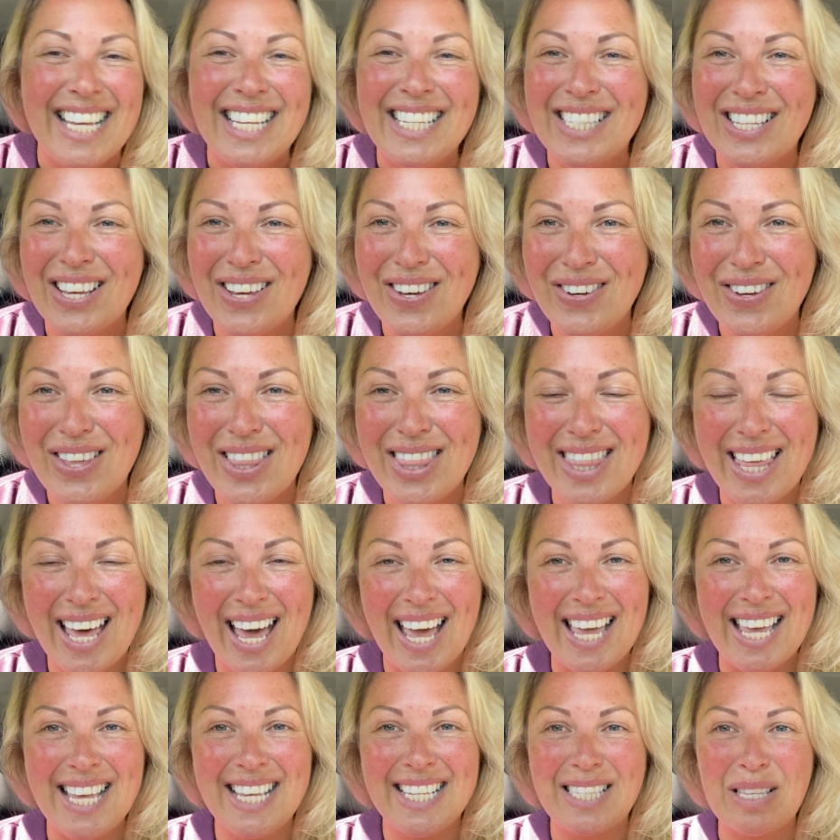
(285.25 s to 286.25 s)
So
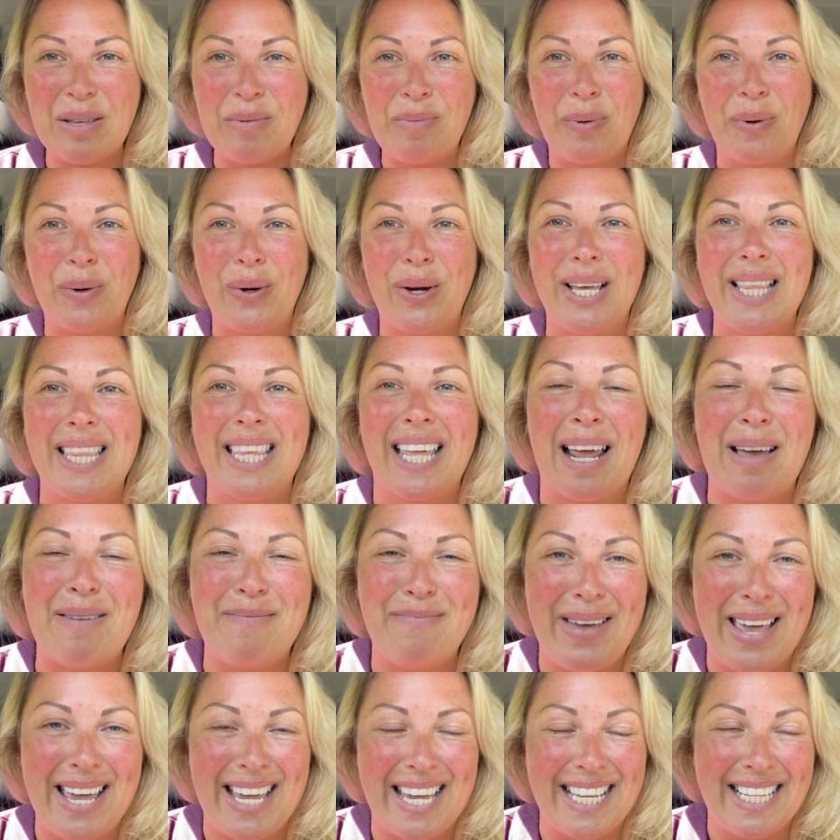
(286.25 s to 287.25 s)
that is the point that
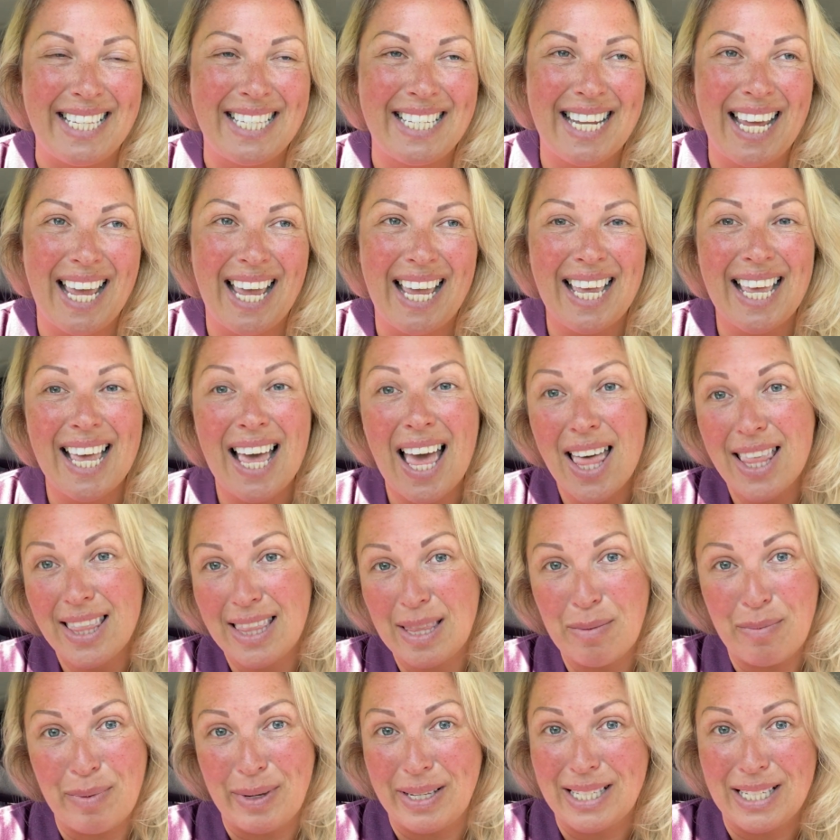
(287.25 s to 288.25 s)
I'm making today.
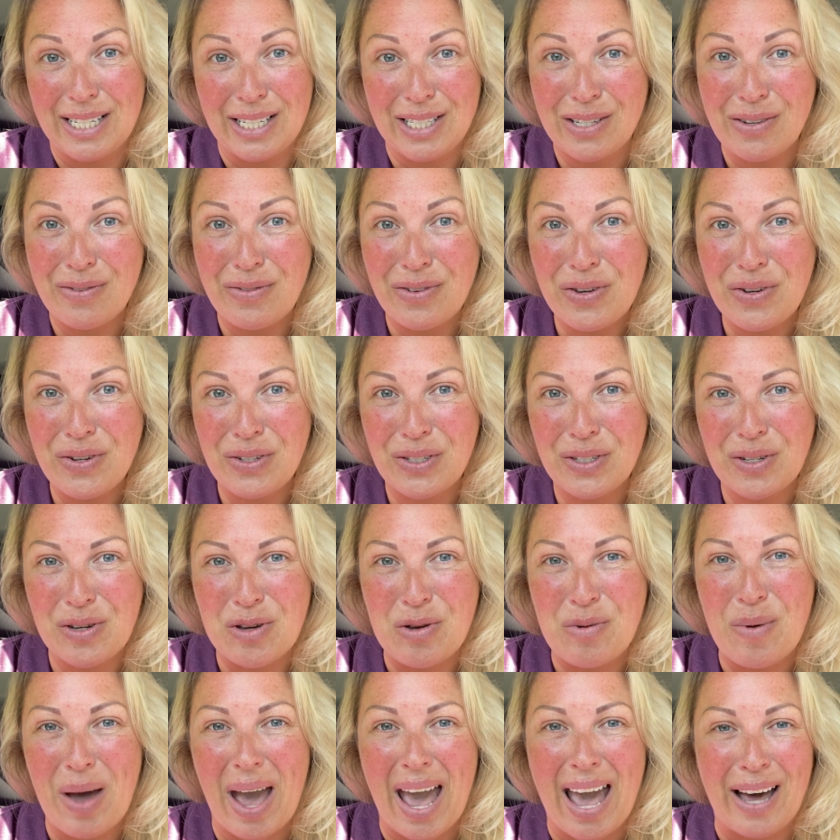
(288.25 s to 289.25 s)
The business of
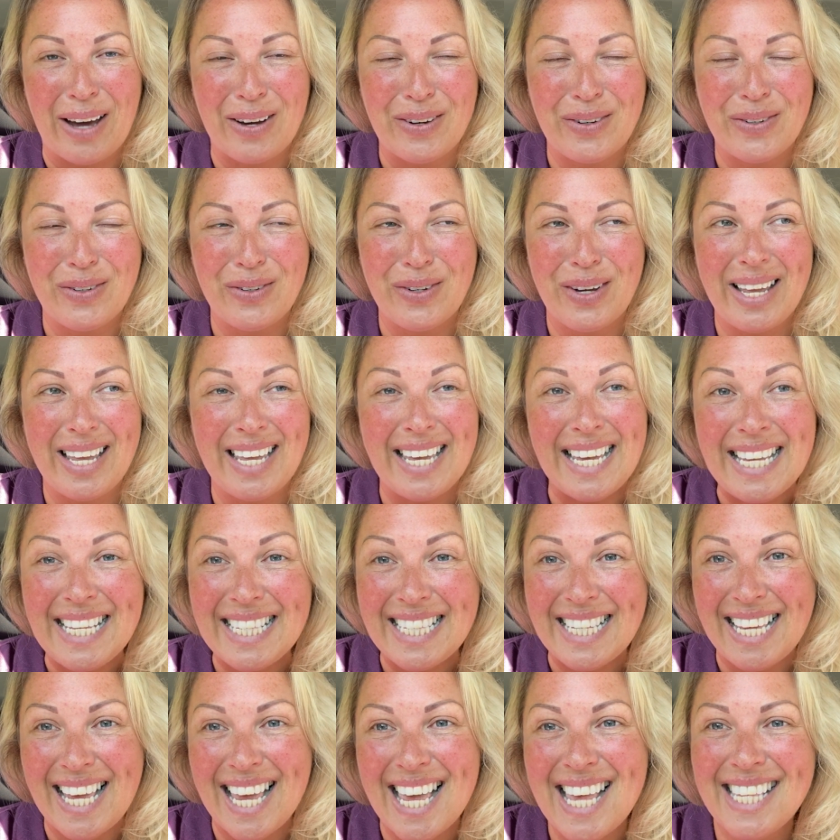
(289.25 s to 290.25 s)
YouTube. How
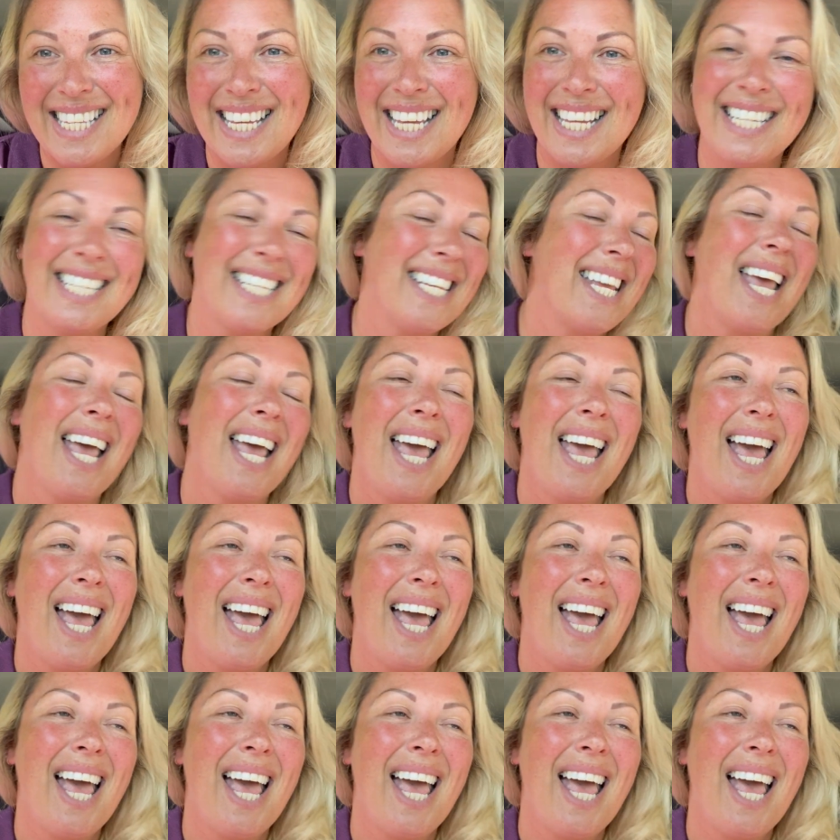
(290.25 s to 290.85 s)
easy is it?